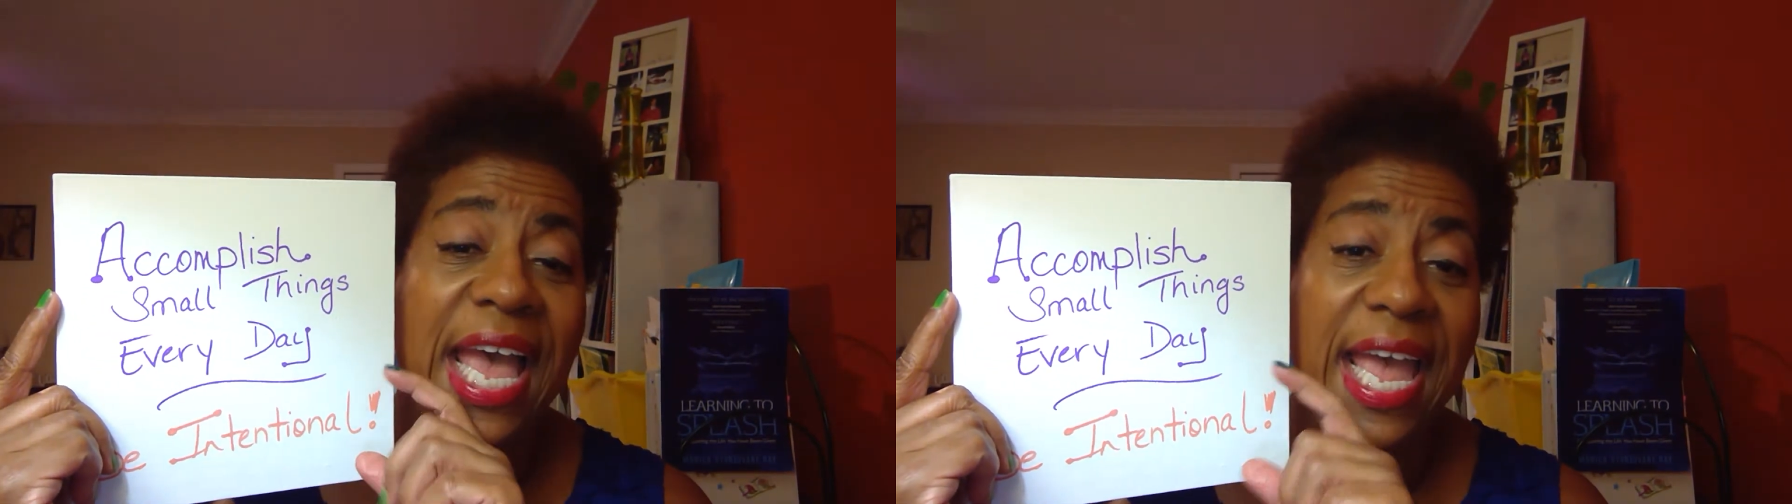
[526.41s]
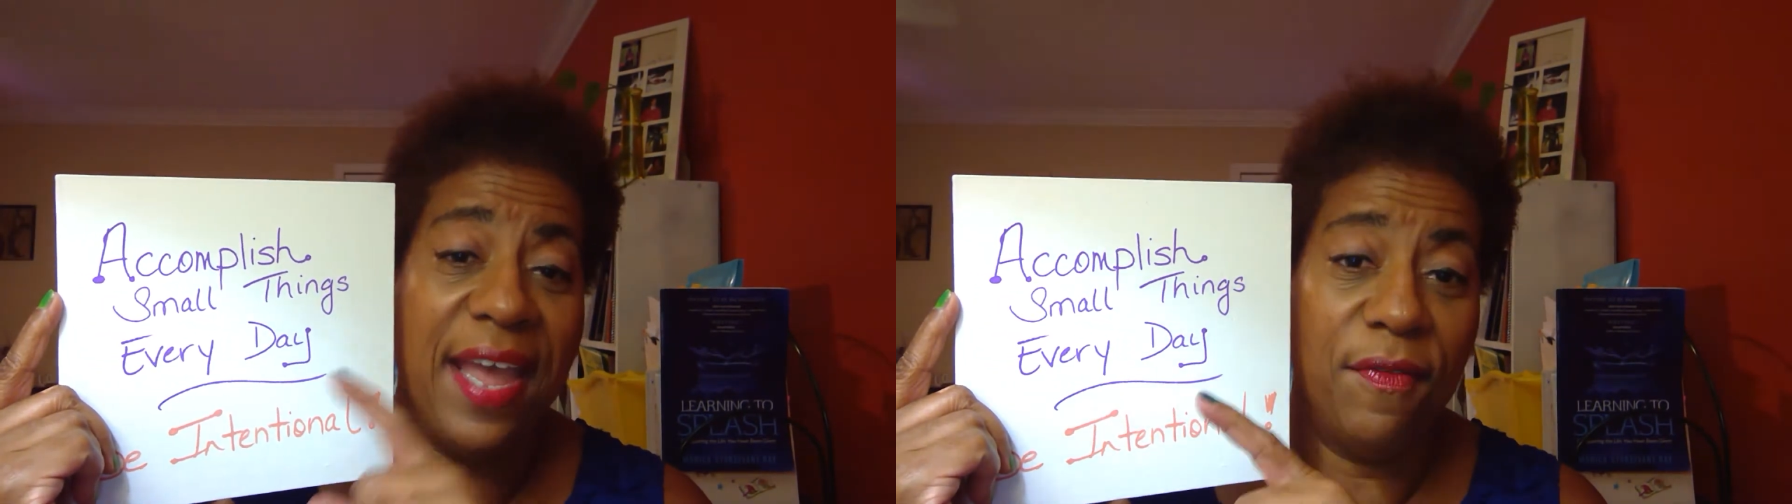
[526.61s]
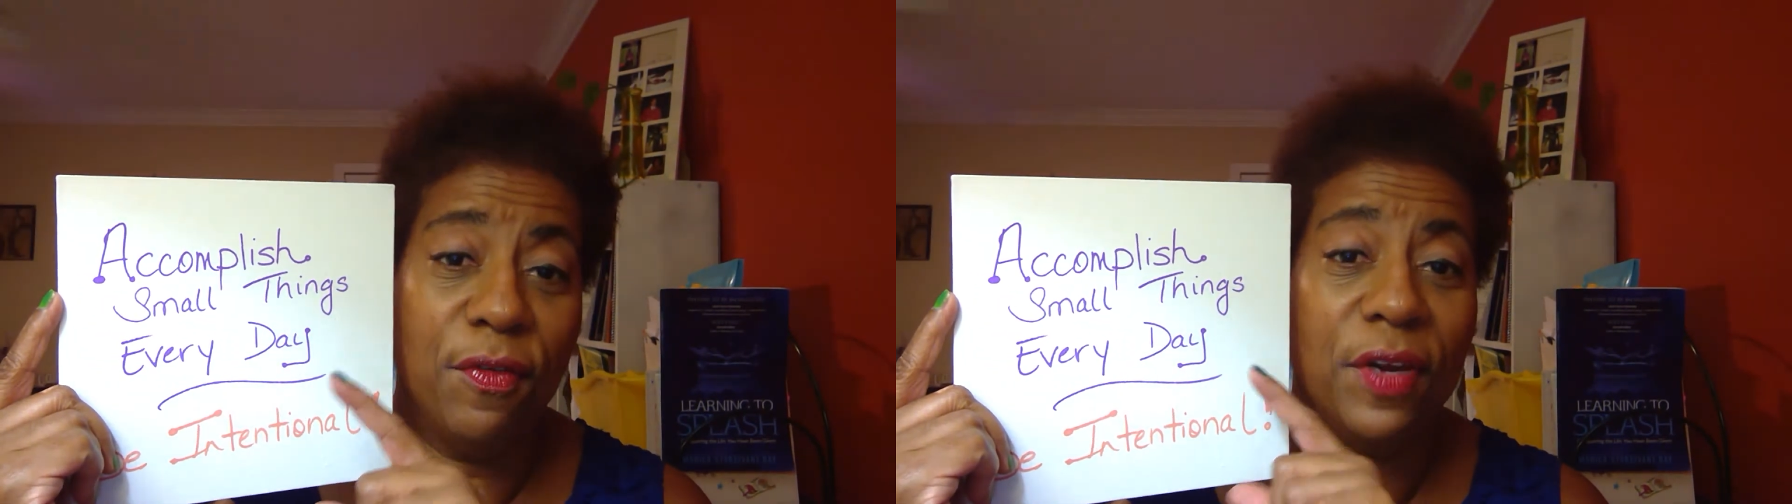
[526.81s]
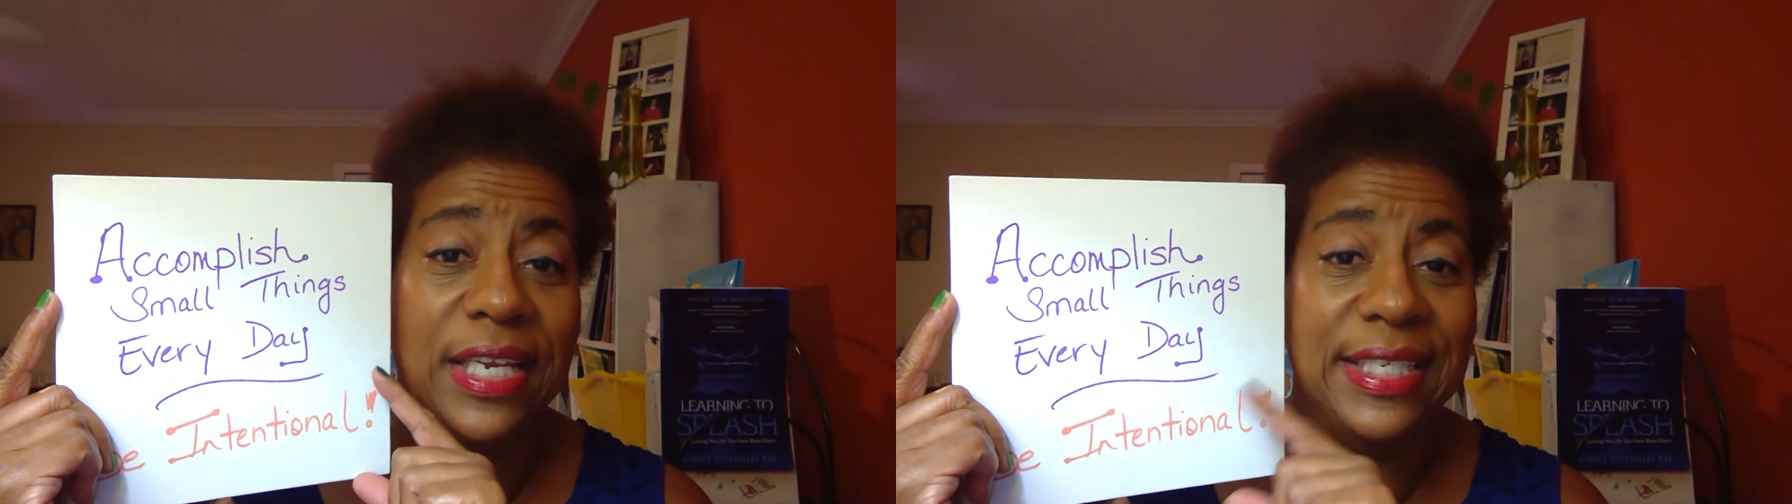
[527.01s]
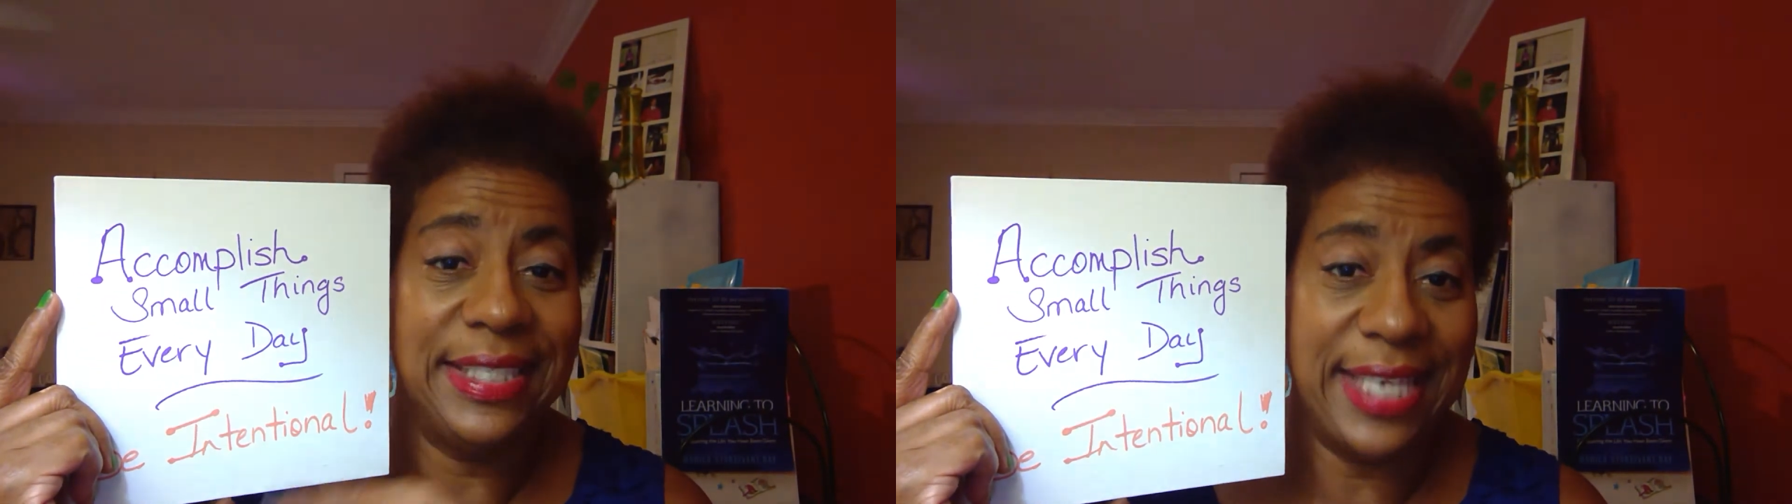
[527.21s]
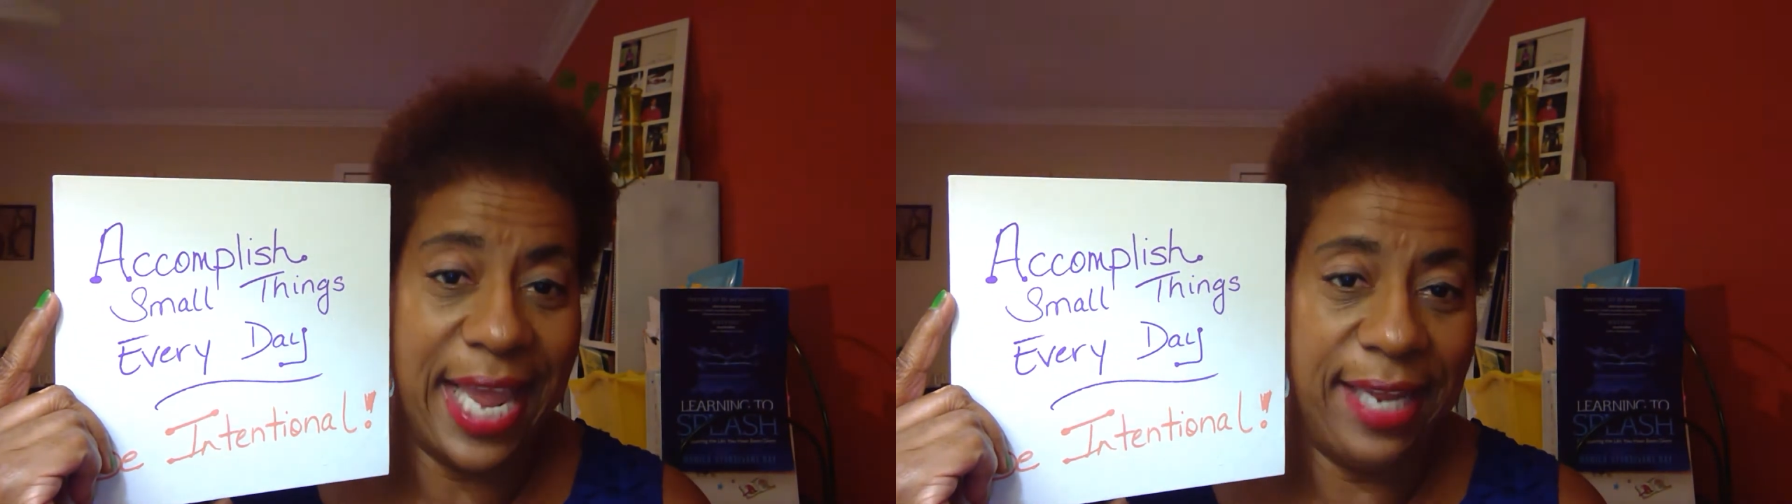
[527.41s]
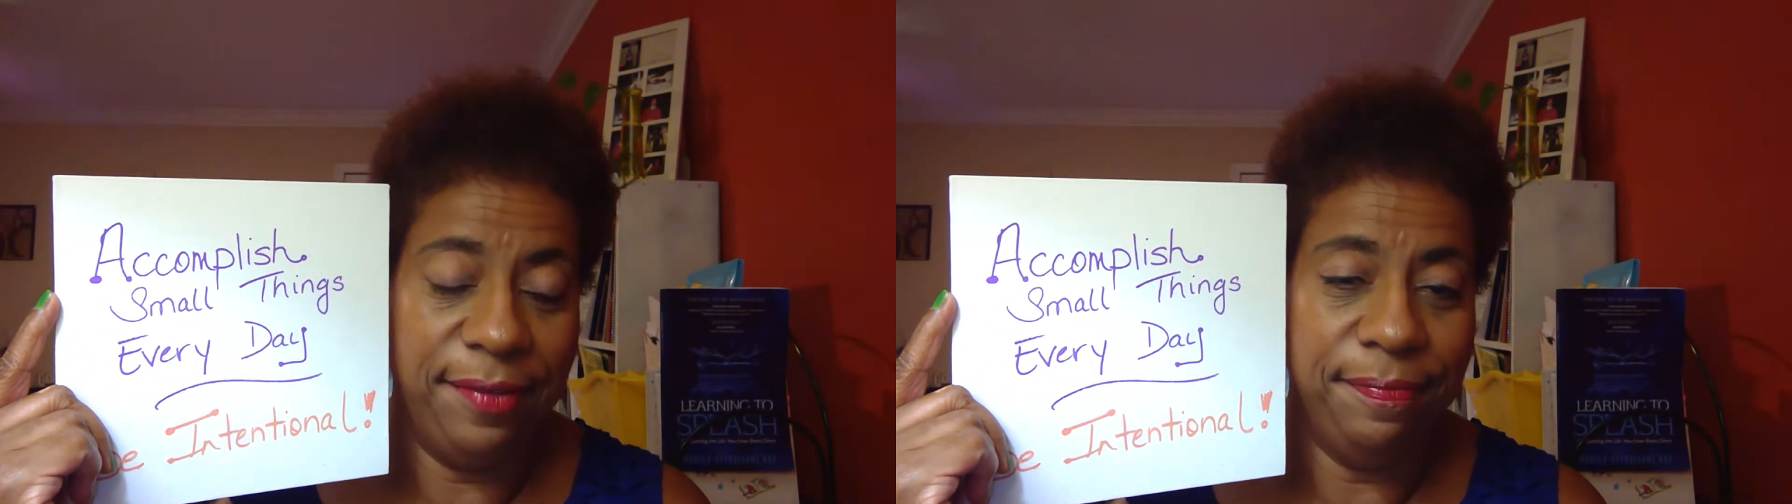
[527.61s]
every day.